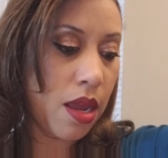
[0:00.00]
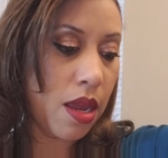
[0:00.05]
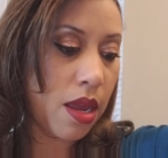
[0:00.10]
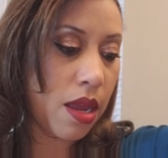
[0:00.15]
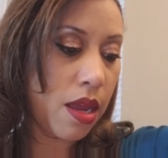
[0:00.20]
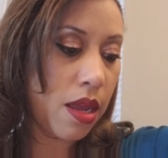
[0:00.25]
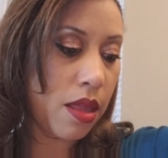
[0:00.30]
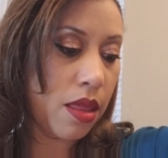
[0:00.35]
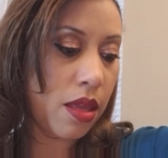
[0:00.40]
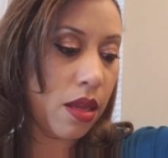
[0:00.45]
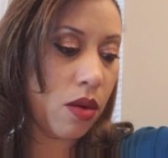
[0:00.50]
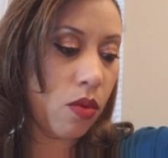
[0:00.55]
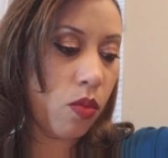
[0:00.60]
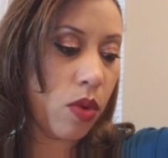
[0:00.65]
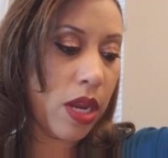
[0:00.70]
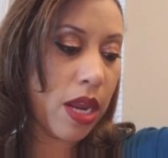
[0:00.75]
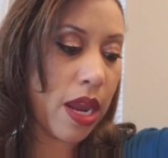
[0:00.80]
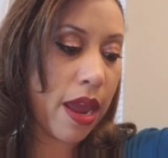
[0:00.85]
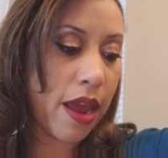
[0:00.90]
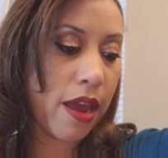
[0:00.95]
And then
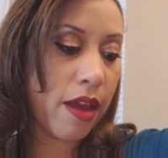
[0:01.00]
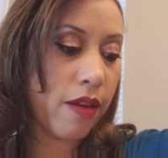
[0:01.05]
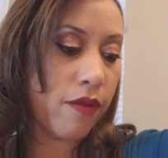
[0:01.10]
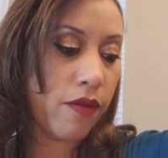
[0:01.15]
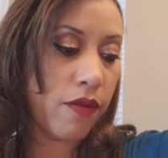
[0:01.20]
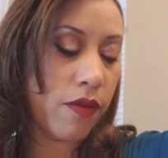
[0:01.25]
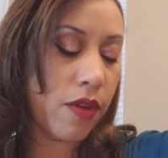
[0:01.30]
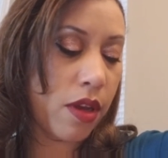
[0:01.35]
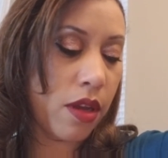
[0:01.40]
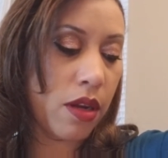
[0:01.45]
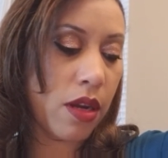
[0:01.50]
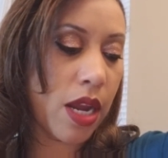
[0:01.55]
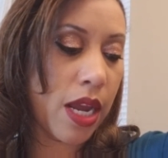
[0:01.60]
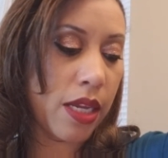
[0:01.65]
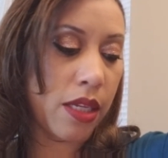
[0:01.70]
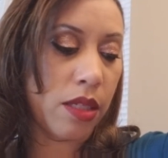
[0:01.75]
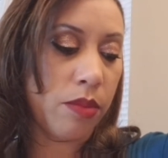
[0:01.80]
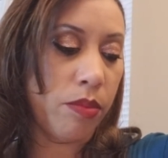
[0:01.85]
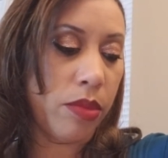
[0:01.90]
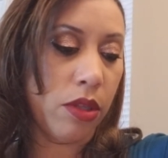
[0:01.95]
we have a
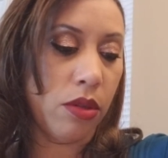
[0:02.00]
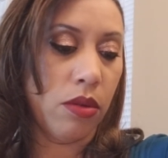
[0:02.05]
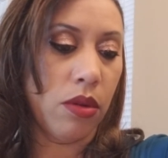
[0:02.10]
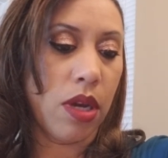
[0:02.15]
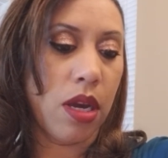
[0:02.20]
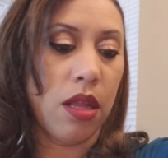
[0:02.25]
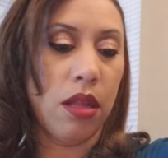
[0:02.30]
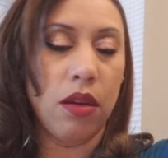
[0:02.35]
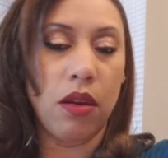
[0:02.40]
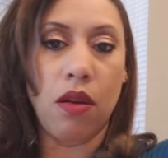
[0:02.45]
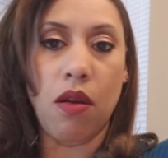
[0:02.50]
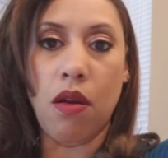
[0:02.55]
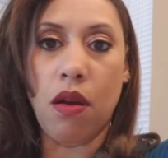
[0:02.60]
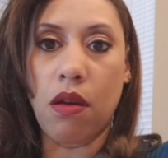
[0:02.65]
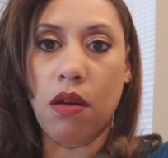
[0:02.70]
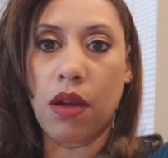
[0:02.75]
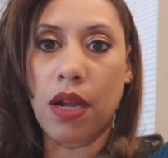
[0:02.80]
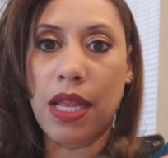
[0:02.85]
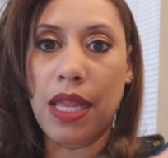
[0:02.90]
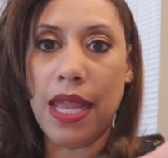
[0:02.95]
nice blue color
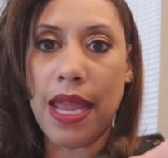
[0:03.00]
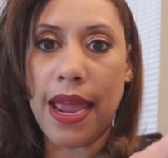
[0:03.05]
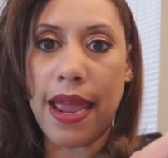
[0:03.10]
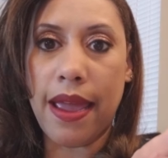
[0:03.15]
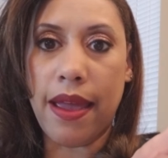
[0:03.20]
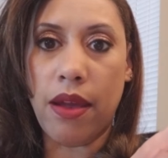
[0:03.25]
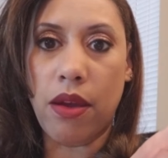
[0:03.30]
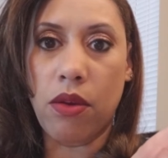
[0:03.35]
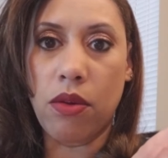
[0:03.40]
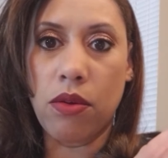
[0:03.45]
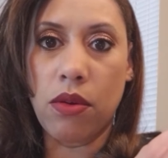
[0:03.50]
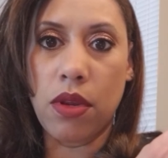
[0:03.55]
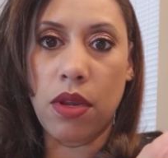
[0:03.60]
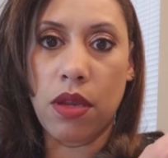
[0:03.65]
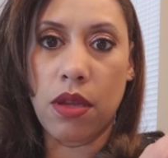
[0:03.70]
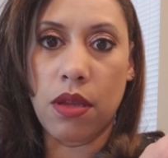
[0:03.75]
called Cloud.